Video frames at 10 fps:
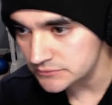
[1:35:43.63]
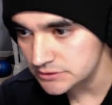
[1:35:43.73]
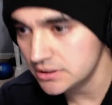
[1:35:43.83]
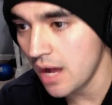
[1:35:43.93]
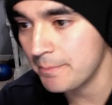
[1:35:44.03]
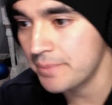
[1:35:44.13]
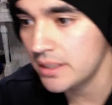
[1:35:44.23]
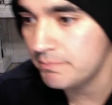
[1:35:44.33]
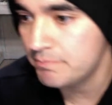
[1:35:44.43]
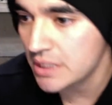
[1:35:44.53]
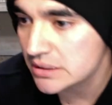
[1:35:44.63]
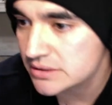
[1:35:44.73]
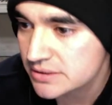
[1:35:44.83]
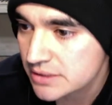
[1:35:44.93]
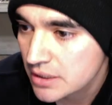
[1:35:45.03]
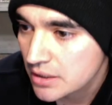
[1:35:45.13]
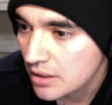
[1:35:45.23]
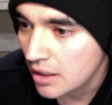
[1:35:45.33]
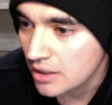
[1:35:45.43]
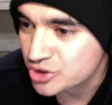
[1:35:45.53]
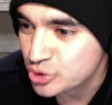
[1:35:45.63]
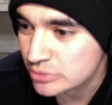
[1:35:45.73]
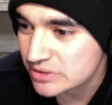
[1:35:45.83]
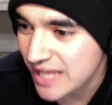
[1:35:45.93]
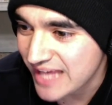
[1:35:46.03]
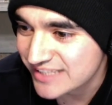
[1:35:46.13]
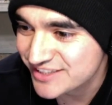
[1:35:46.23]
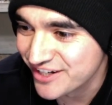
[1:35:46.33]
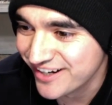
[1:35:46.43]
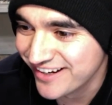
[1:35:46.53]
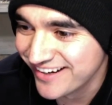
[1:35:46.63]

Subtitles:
Khabib beats a Juice Lesnar.